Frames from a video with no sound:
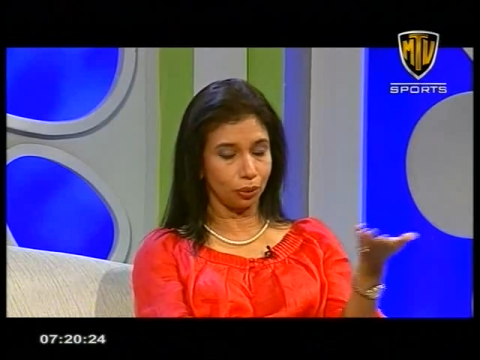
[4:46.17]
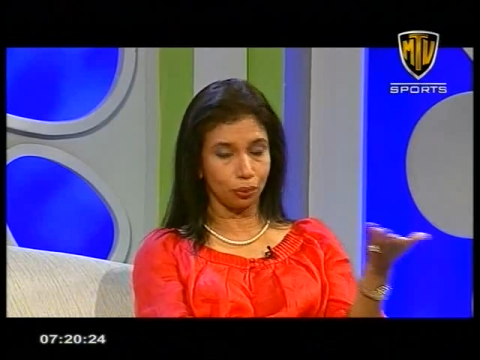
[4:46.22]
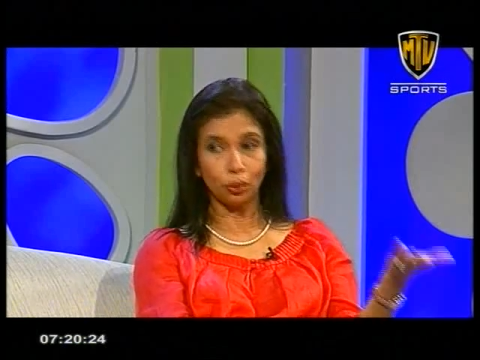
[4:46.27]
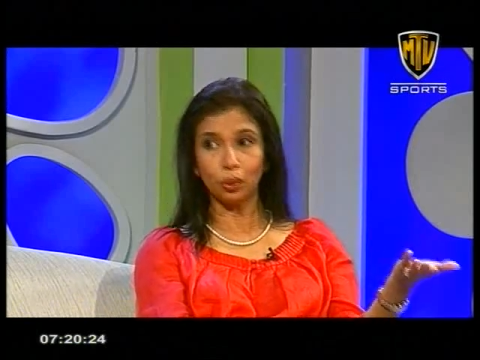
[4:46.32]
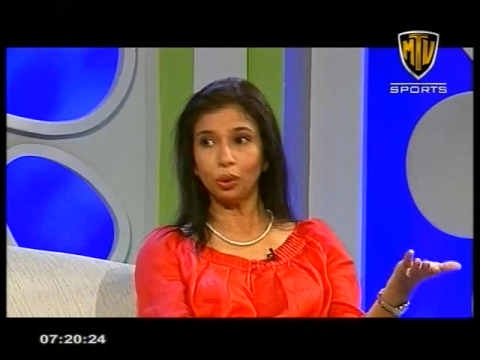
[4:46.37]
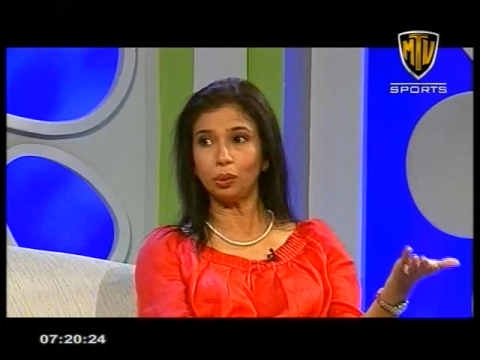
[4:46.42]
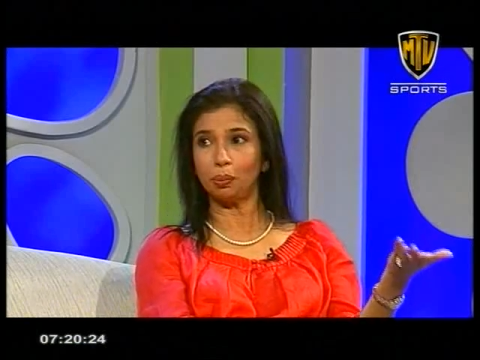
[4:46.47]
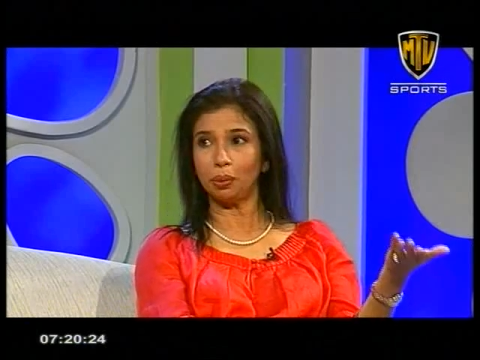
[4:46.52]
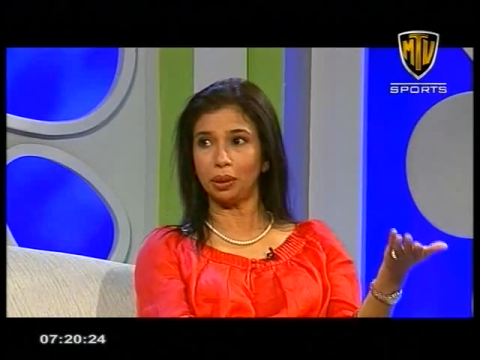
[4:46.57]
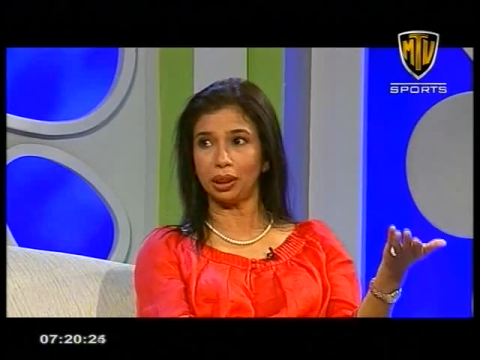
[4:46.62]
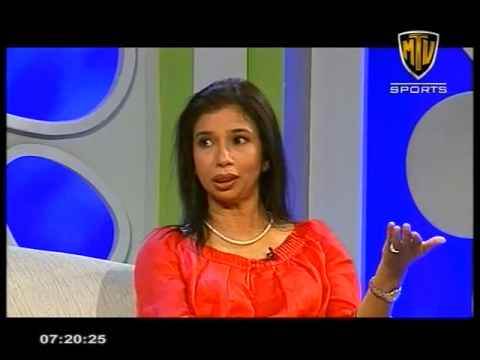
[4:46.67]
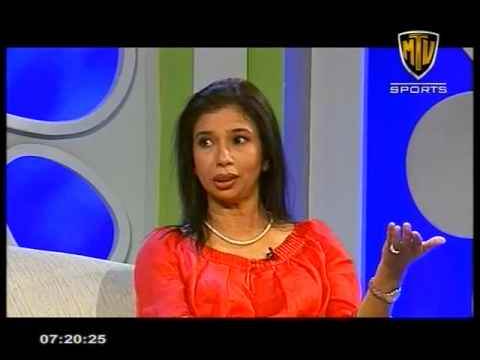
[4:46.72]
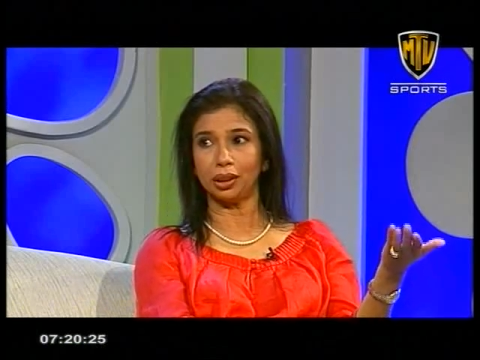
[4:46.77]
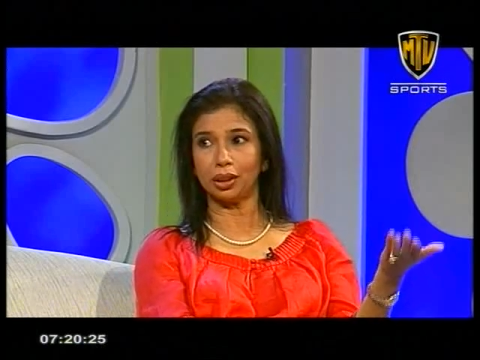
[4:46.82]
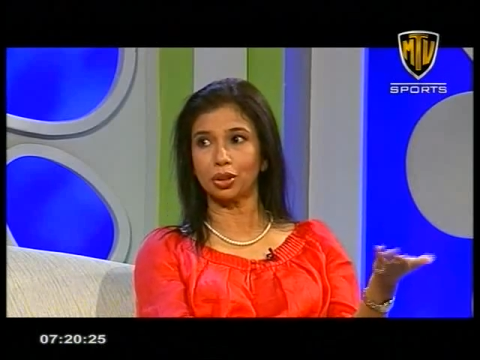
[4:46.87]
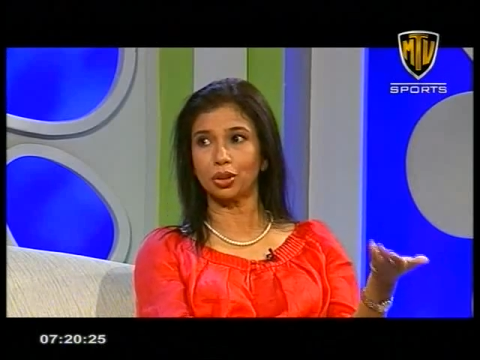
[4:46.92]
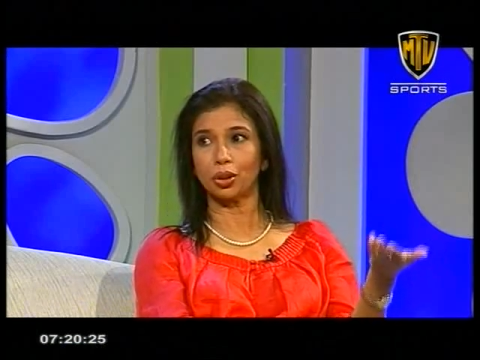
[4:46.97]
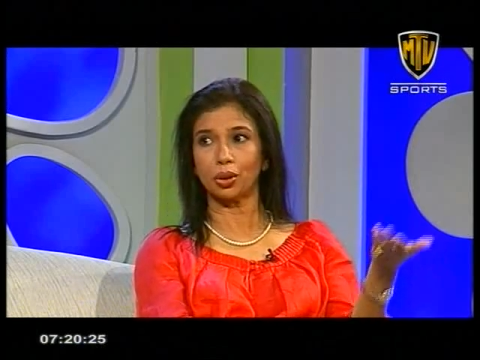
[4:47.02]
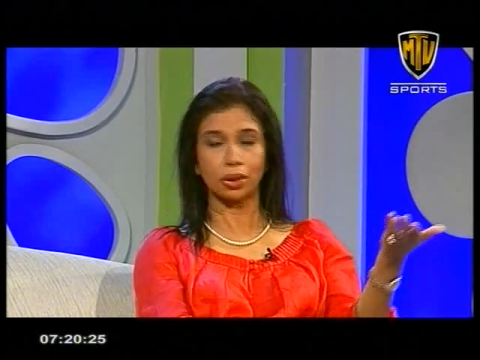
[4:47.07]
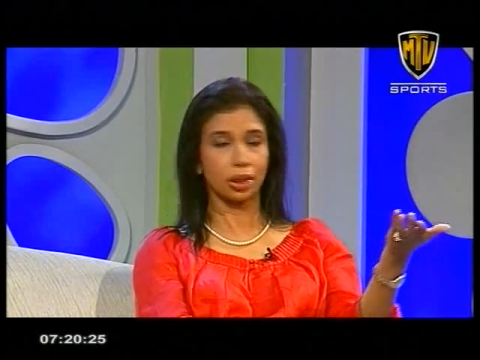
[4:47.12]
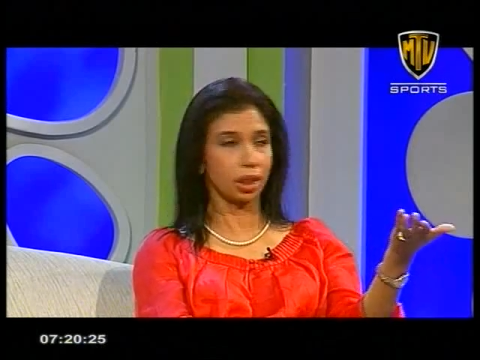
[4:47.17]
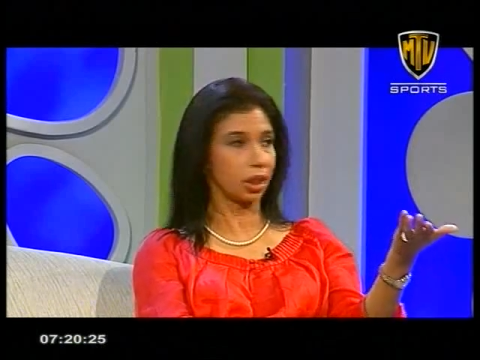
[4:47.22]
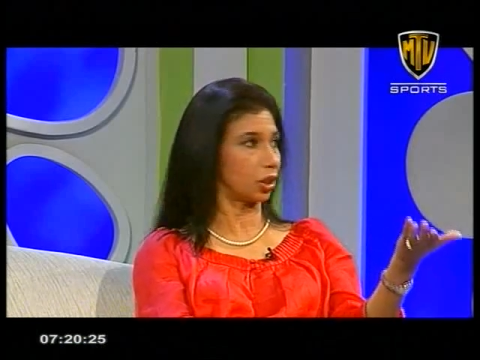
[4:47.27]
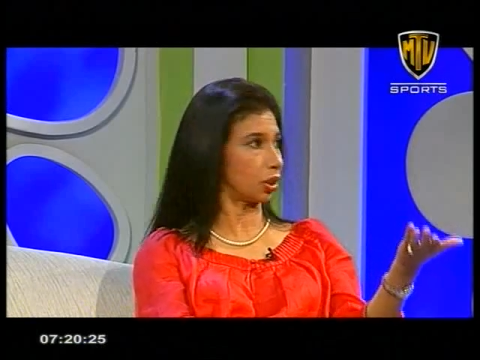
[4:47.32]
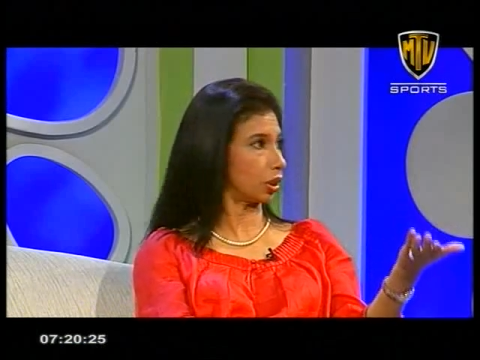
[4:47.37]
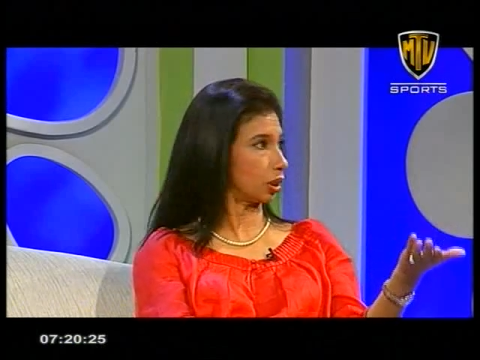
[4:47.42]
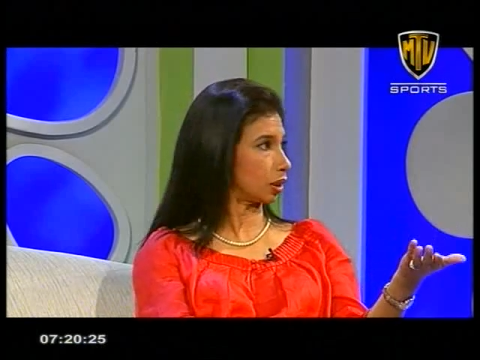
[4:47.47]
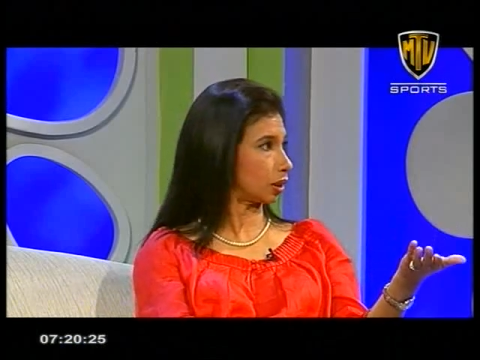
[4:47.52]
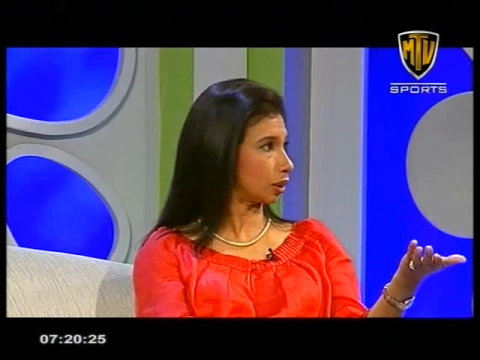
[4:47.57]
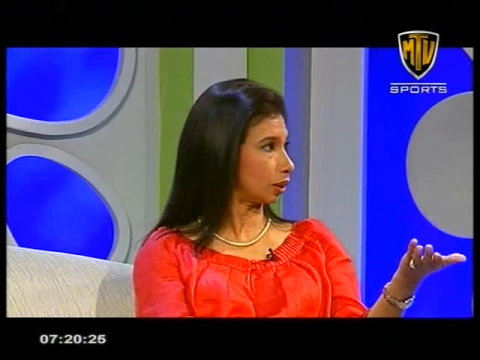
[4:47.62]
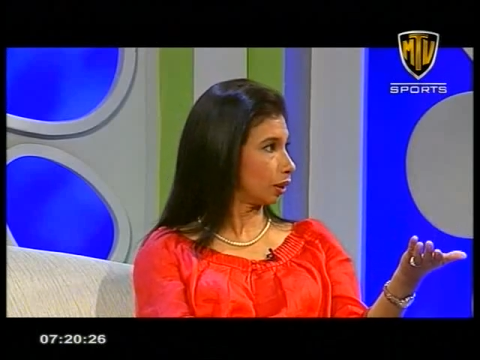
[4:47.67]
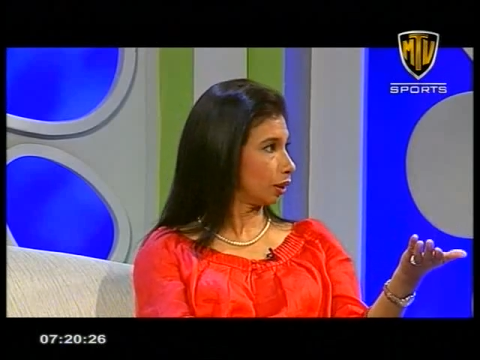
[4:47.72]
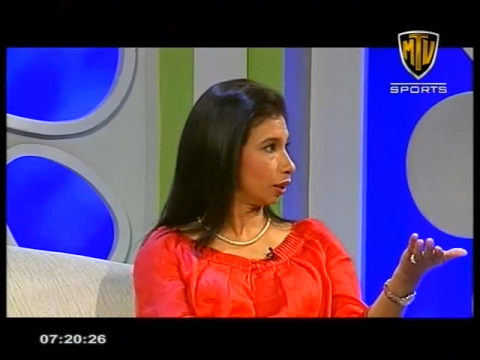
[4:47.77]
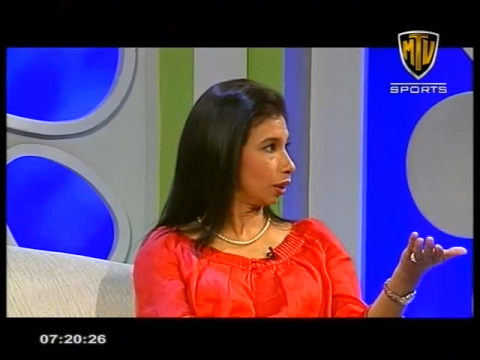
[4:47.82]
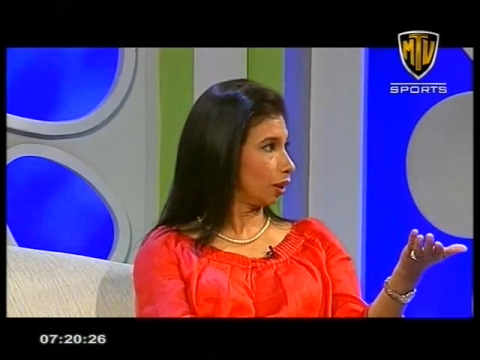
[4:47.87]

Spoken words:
would be the sausages,